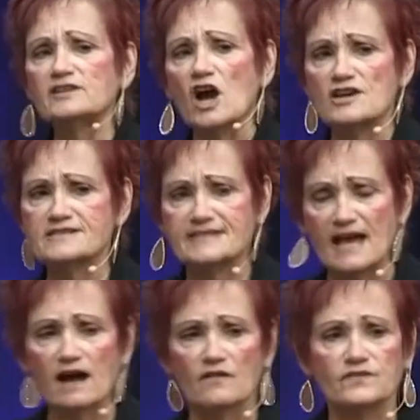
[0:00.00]

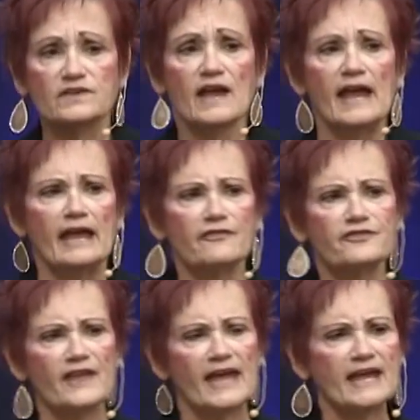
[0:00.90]
ourselves in
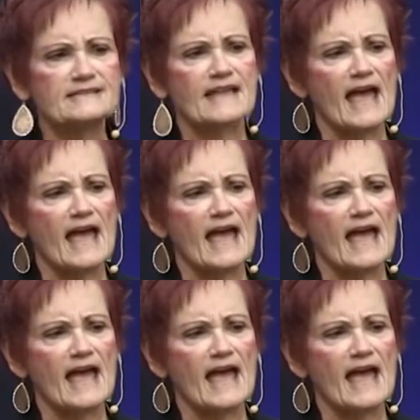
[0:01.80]
things